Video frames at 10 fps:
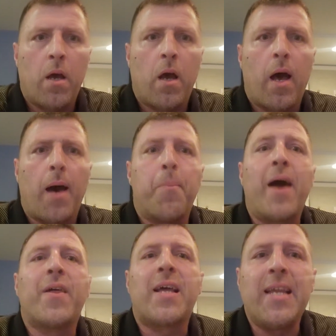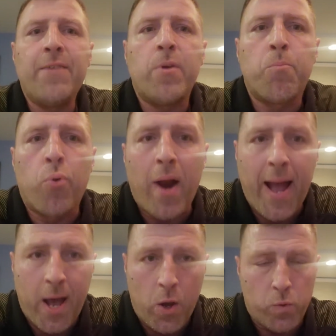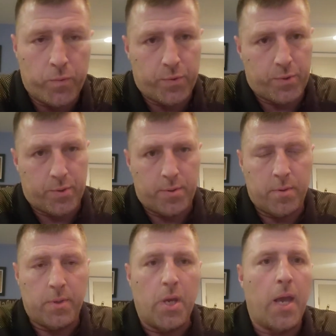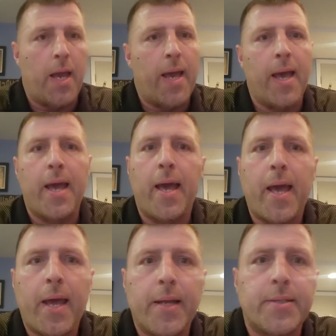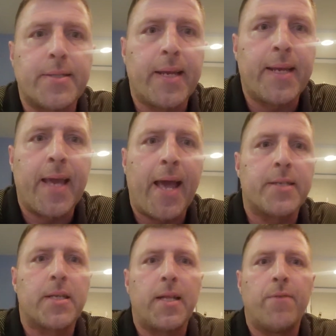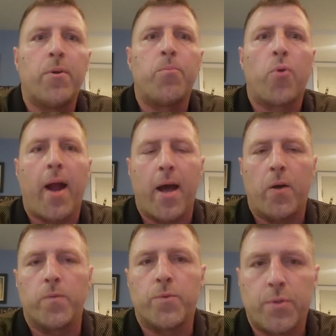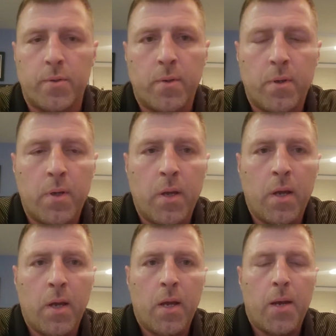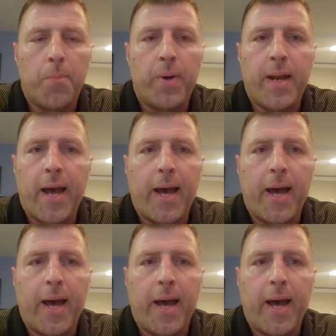by the Cleveland Browns. Yeah, the stink-ass Cleveland Browns. But,